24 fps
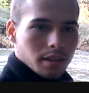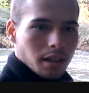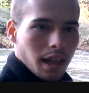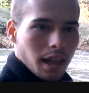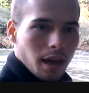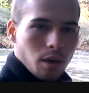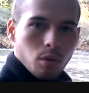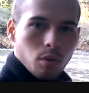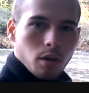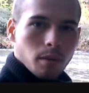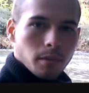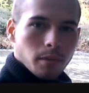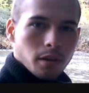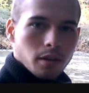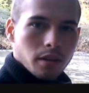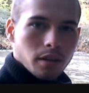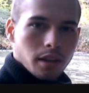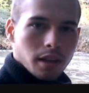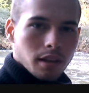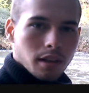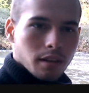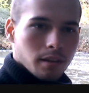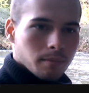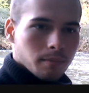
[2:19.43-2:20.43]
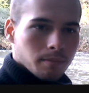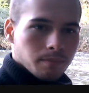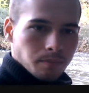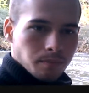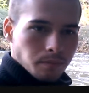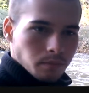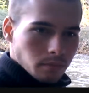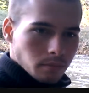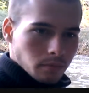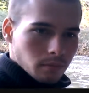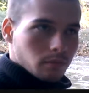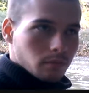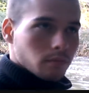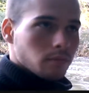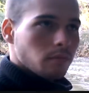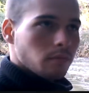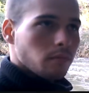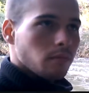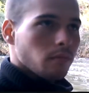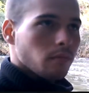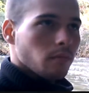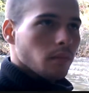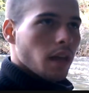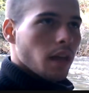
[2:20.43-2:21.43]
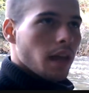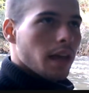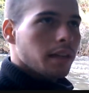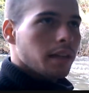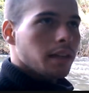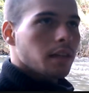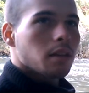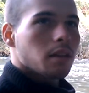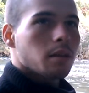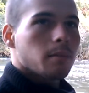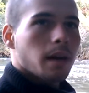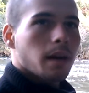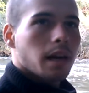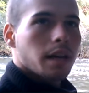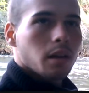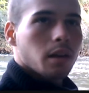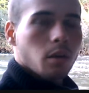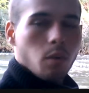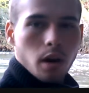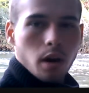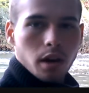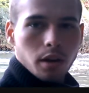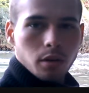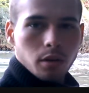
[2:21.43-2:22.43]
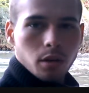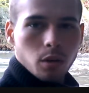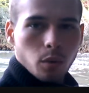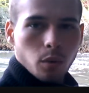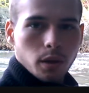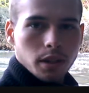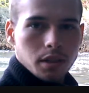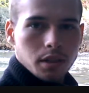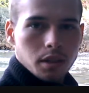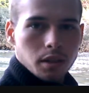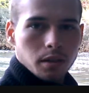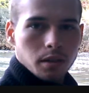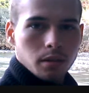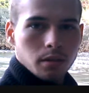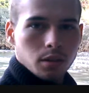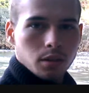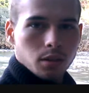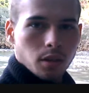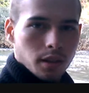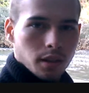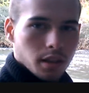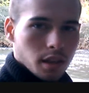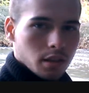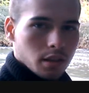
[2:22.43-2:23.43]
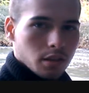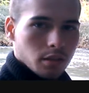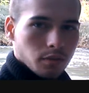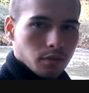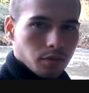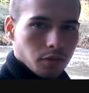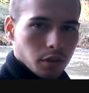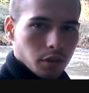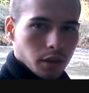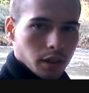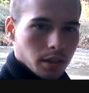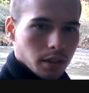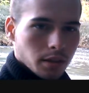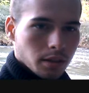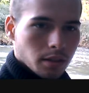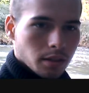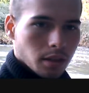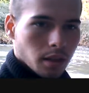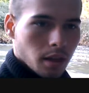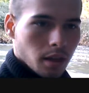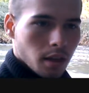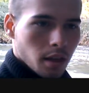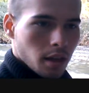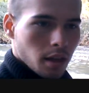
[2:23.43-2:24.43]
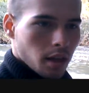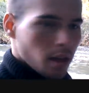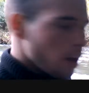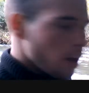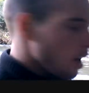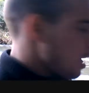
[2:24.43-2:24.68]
It's a lot warmer than any other body of water in the winter, so it doesn't freeze,